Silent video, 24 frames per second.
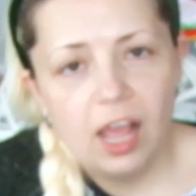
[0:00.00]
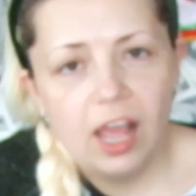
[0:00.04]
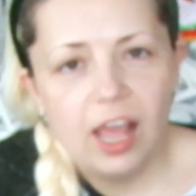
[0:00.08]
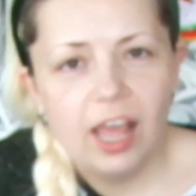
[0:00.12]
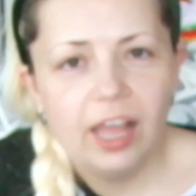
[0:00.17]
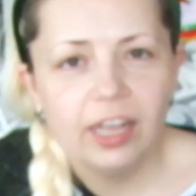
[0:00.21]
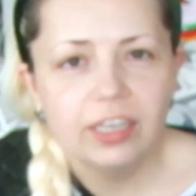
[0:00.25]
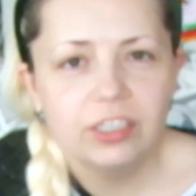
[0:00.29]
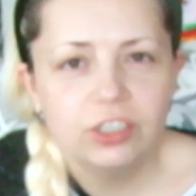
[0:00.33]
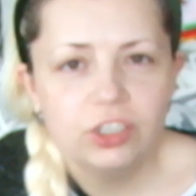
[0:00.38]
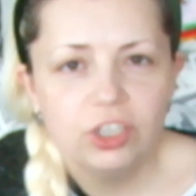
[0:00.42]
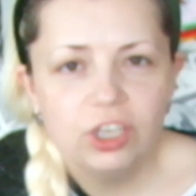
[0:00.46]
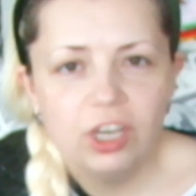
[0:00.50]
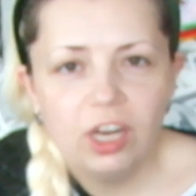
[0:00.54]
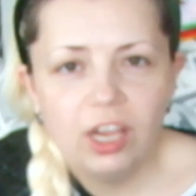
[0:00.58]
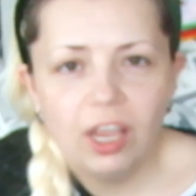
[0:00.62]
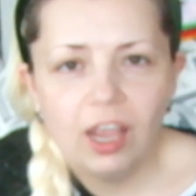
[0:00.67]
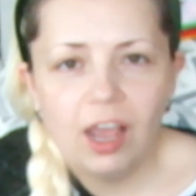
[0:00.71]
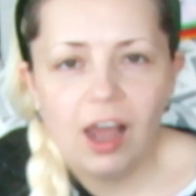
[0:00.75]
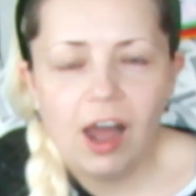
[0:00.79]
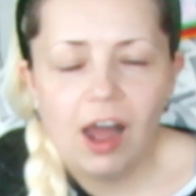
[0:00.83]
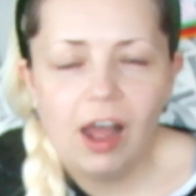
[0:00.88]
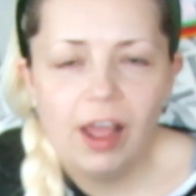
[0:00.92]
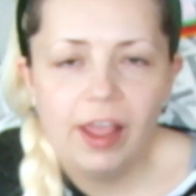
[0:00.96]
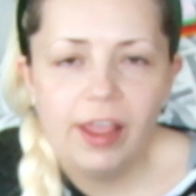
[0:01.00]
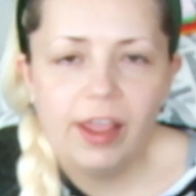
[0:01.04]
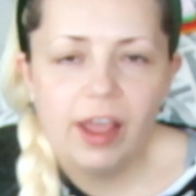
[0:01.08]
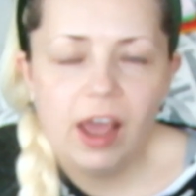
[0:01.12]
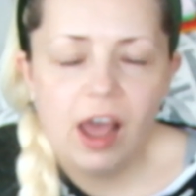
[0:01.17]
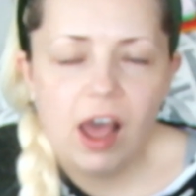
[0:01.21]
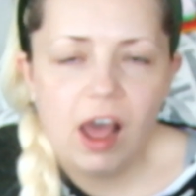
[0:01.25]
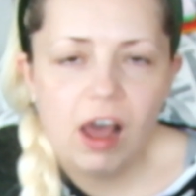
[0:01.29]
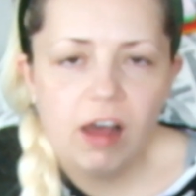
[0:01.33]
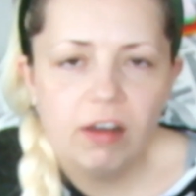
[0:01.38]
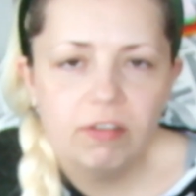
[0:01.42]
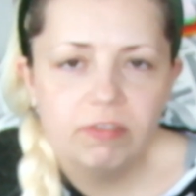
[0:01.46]
actually I
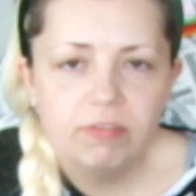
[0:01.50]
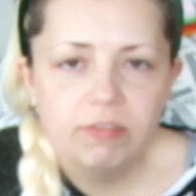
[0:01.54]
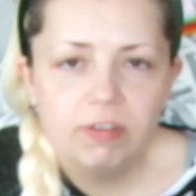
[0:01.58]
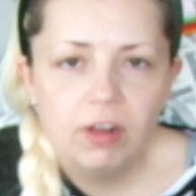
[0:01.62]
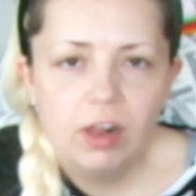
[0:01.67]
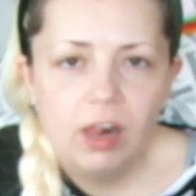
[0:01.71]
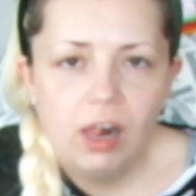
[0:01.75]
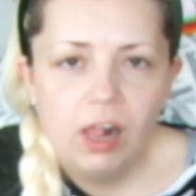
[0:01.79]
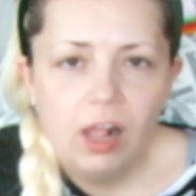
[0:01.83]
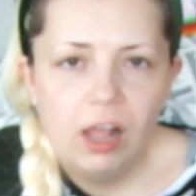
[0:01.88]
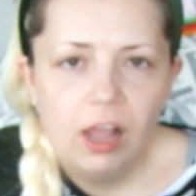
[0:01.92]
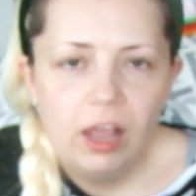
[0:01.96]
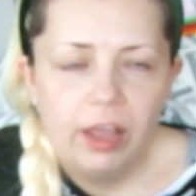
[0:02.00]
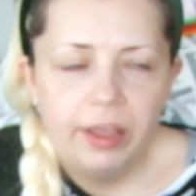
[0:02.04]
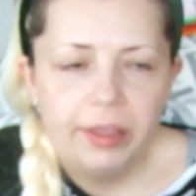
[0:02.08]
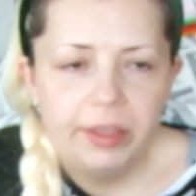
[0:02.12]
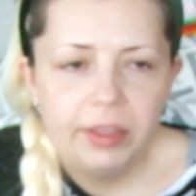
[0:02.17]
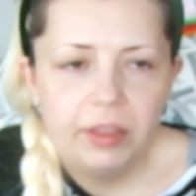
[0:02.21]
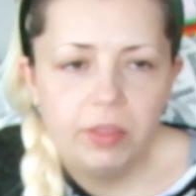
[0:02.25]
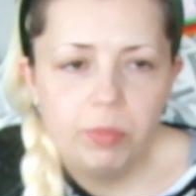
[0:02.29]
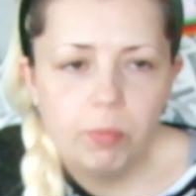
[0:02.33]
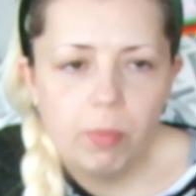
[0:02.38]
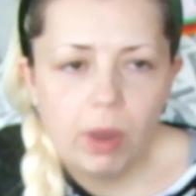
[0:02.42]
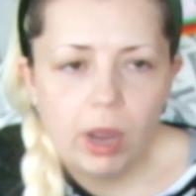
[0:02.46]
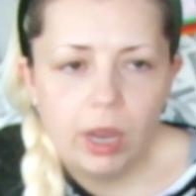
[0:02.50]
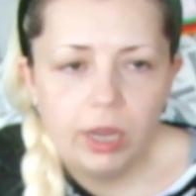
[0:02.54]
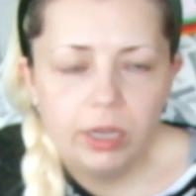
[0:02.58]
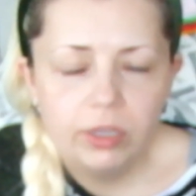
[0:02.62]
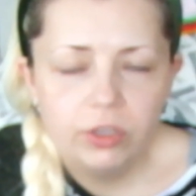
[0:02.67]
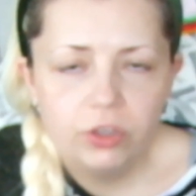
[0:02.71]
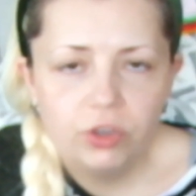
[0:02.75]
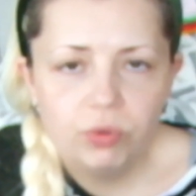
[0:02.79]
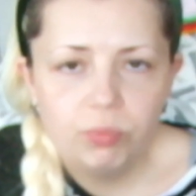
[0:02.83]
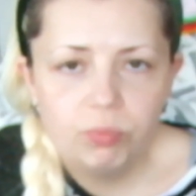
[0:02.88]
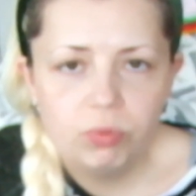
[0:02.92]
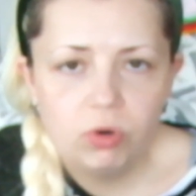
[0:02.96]
have in
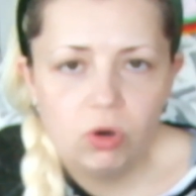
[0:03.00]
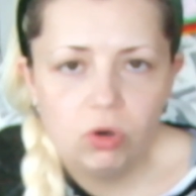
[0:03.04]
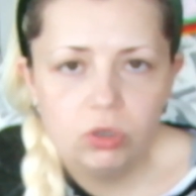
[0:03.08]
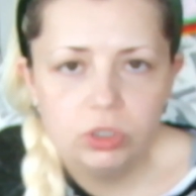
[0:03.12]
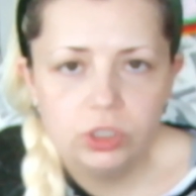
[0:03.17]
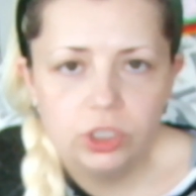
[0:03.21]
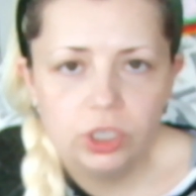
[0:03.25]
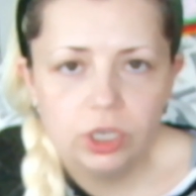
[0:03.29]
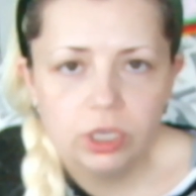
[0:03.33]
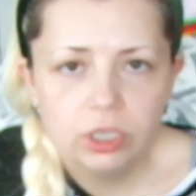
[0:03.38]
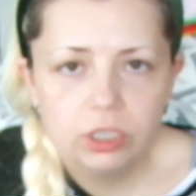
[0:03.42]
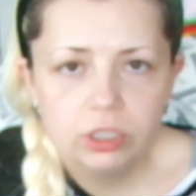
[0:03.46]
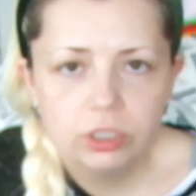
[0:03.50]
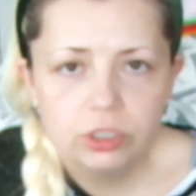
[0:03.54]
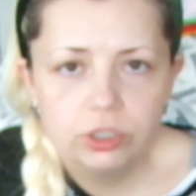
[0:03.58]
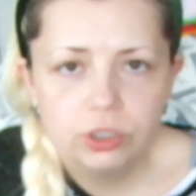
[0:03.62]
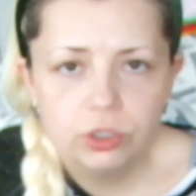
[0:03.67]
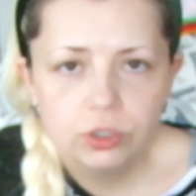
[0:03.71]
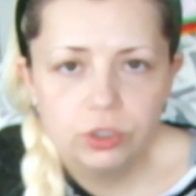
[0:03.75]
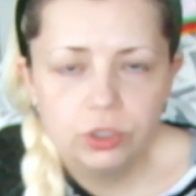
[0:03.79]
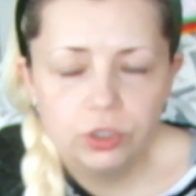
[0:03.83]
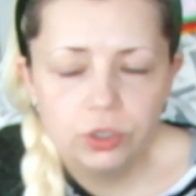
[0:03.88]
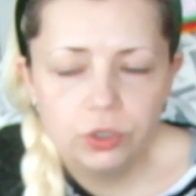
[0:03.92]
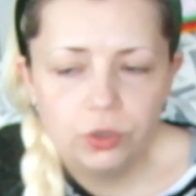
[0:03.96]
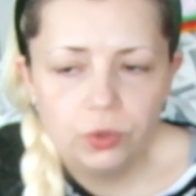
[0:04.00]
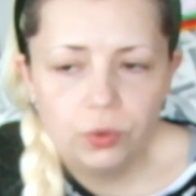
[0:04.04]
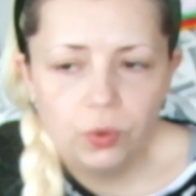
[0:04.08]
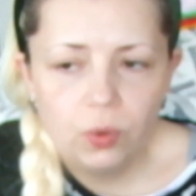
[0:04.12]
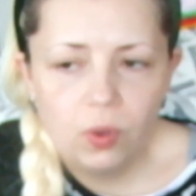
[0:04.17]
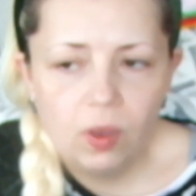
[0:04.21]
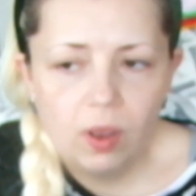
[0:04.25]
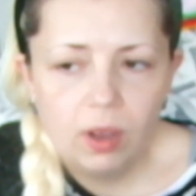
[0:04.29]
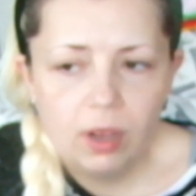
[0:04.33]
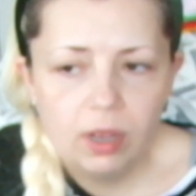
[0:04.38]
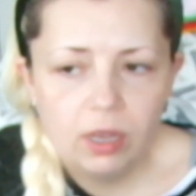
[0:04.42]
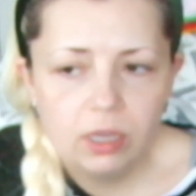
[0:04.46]
mind a project to do
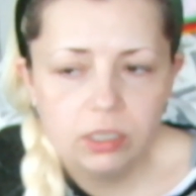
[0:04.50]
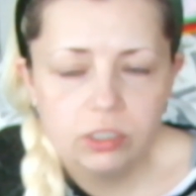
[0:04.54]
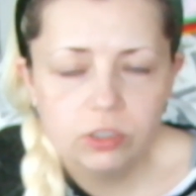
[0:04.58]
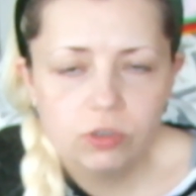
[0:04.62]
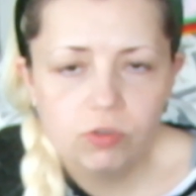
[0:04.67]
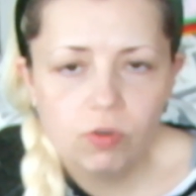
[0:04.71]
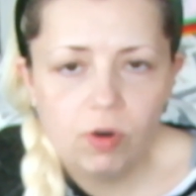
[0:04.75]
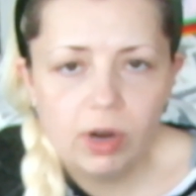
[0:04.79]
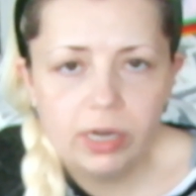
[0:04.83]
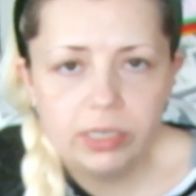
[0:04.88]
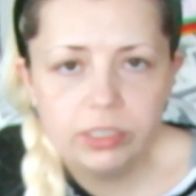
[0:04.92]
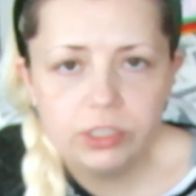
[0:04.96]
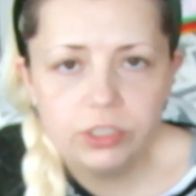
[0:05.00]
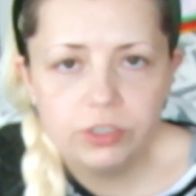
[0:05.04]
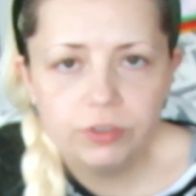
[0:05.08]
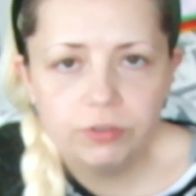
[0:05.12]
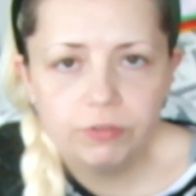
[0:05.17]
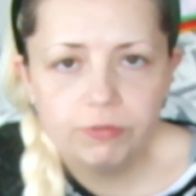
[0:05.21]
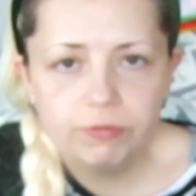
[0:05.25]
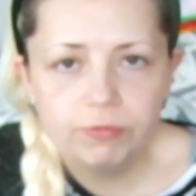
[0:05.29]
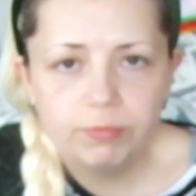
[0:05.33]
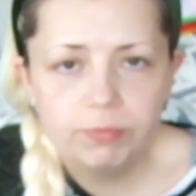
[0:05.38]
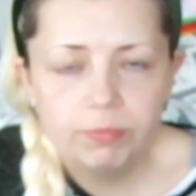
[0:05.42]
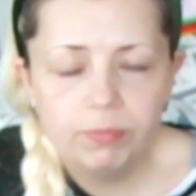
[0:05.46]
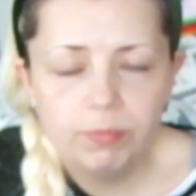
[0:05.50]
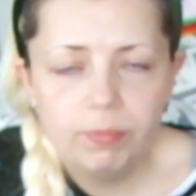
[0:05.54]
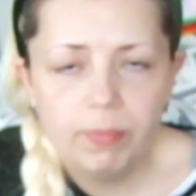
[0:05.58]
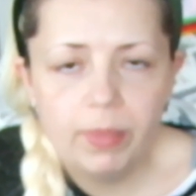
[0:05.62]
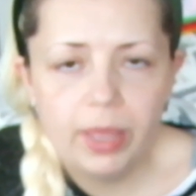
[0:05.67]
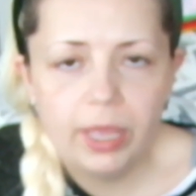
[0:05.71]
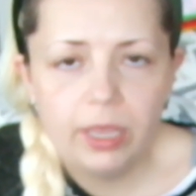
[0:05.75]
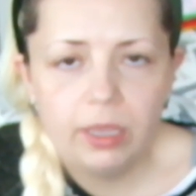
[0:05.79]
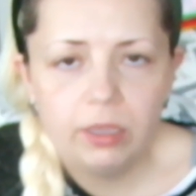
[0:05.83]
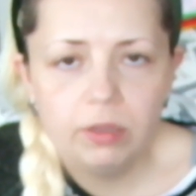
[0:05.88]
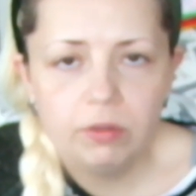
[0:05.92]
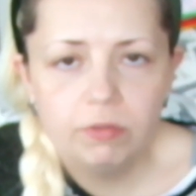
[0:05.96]
a scrunchie
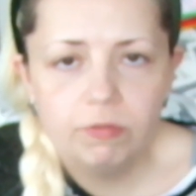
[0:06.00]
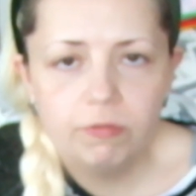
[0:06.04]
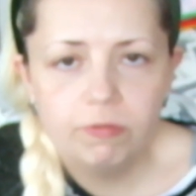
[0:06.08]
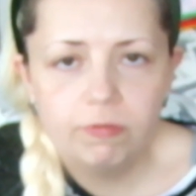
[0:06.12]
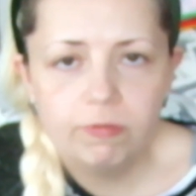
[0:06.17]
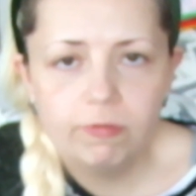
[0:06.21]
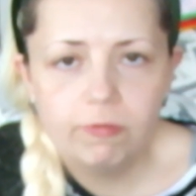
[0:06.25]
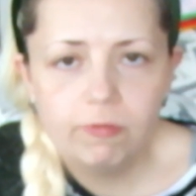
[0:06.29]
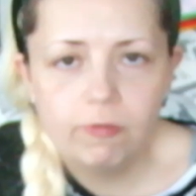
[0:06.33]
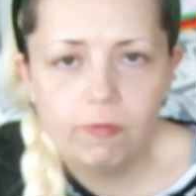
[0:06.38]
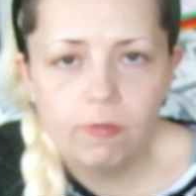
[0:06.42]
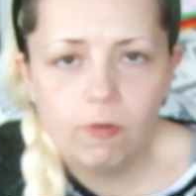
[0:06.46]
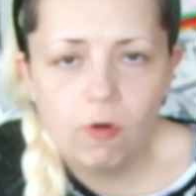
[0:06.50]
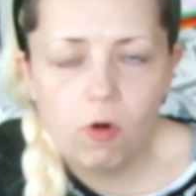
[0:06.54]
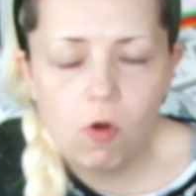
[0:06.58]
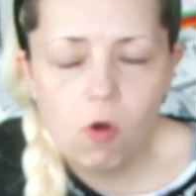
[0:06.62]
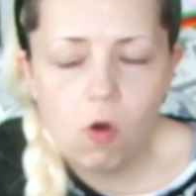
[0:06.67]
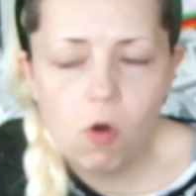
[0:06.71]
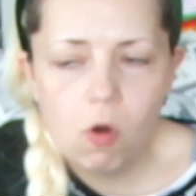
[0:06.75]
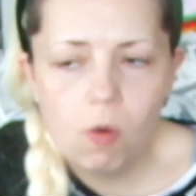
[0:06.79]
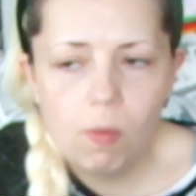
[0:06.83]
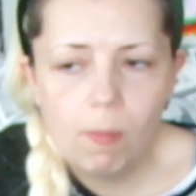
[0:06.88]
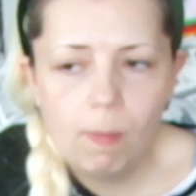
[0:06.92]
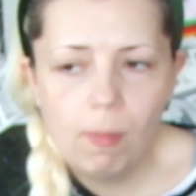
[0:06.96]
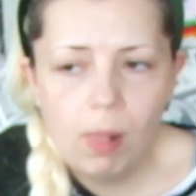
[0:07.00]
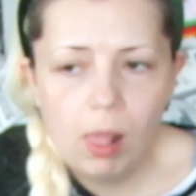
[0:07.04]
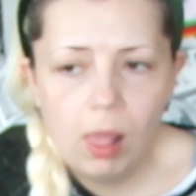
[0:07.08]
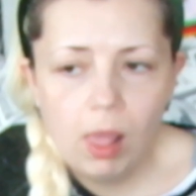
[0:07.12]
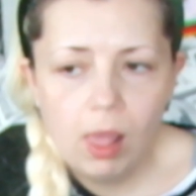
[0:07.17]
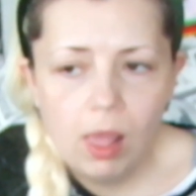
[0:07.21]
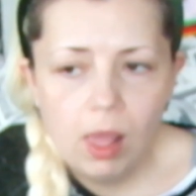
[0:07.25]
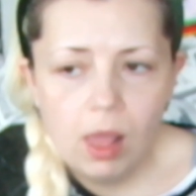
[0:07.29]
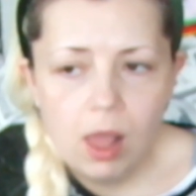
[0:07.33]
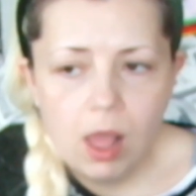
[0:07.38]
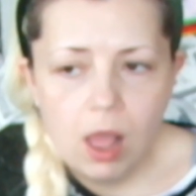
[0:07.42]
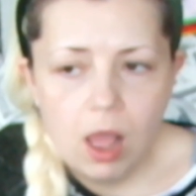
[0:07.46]
made from
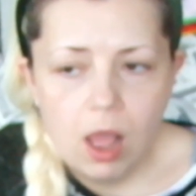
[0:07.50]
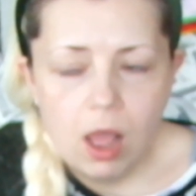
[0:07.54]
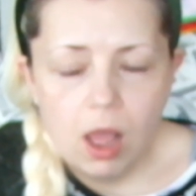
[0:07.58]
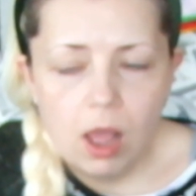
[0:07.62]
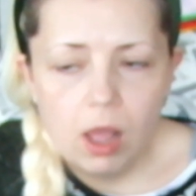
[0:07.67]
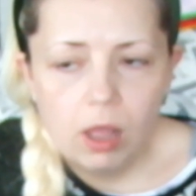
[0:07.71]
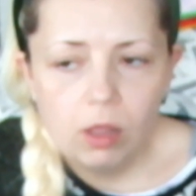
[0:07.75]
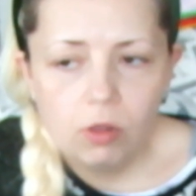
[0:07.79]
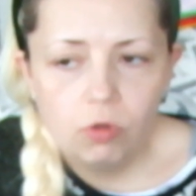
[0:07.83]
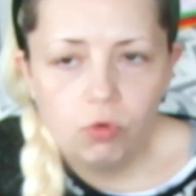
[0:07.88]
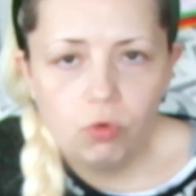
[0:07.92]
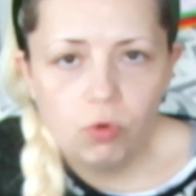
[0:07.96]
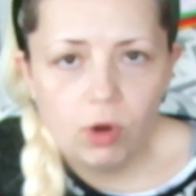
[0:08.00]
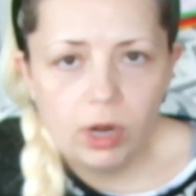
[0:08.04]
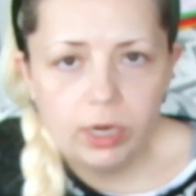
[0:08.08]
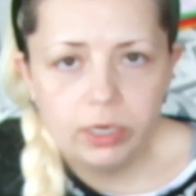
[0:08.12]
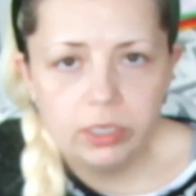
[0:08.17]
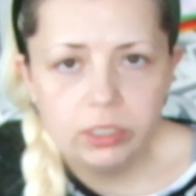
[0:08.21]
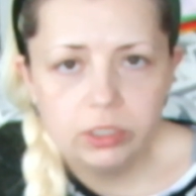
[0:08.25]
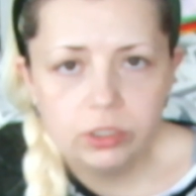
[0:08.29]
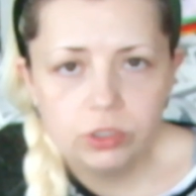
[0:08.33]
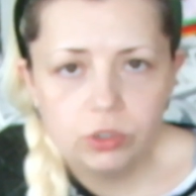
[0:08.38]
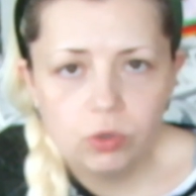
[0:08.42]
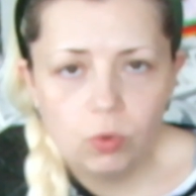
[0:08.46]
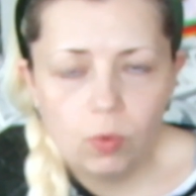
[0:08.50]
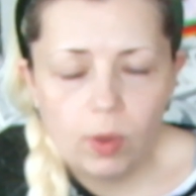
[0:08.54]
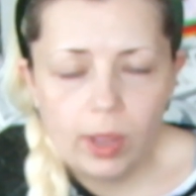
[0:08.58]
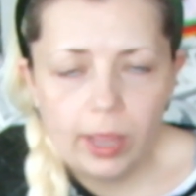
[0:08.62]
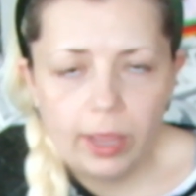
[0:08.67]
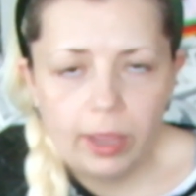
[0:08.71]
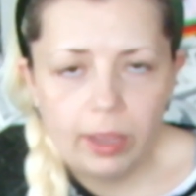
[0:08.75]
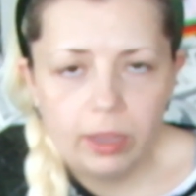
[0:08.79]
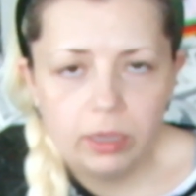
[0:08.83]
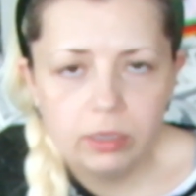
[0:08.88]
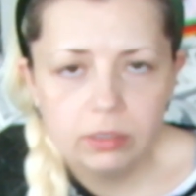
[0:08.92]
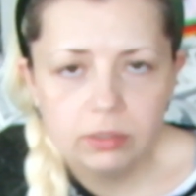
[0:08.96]
granny
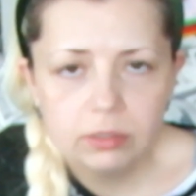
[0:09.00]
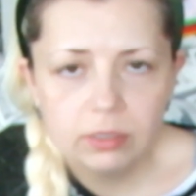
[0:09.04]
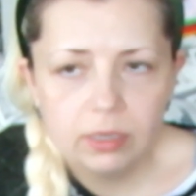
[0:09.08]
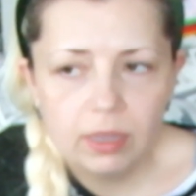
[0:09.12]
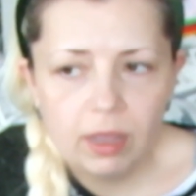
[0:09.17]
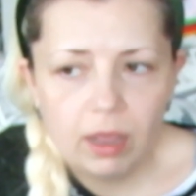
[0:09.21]
squares.